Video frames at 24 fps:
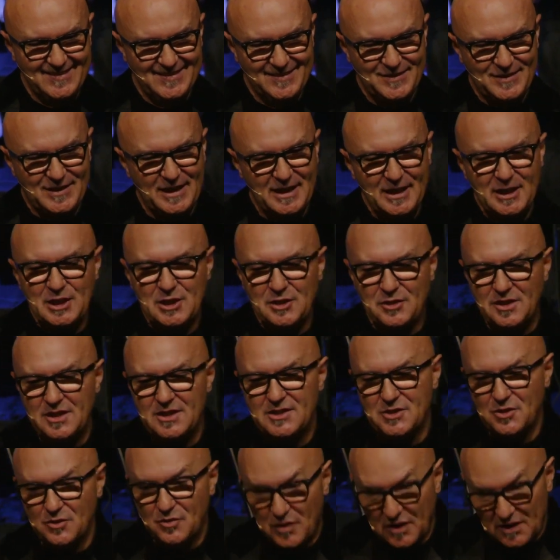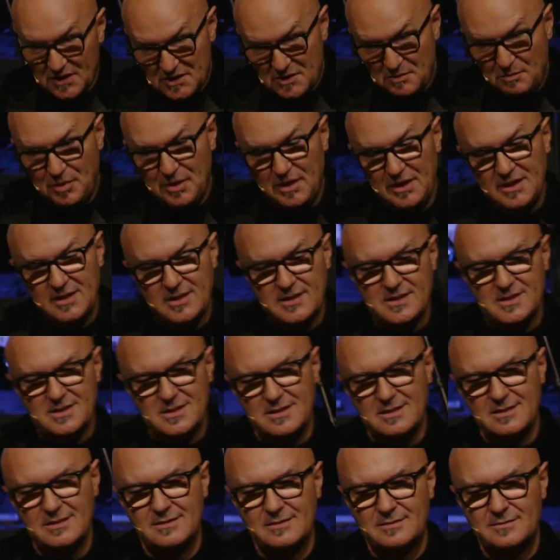the increase of his peace.